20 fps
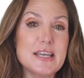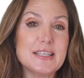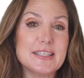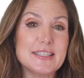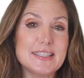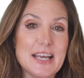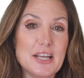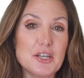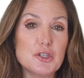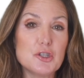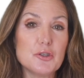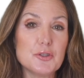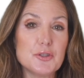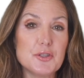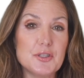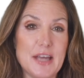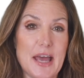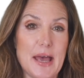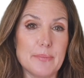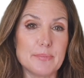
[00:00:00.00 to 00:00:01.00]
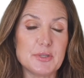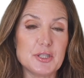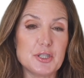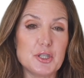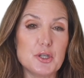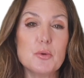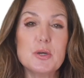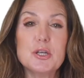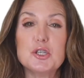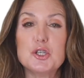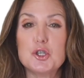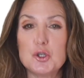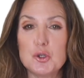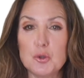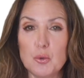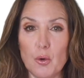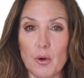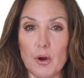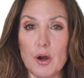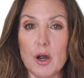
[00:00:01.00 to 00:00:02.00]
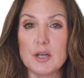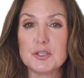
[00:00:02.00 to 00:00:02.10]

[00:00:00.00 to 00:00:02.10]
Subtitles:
essential steps to ensure